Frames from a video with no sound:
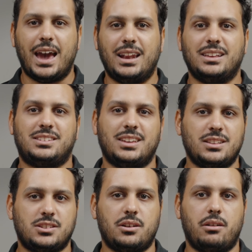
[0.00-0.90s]
and its
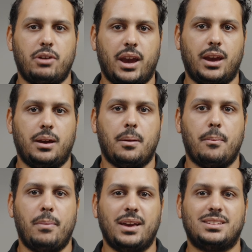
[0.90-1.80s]
sensor array
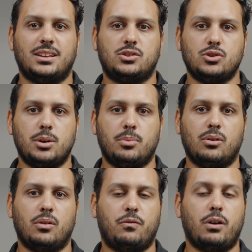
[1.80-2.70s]
makes it
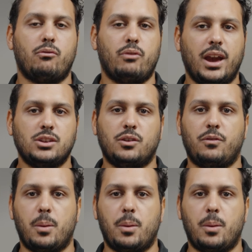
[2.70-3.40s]
suitable for a range of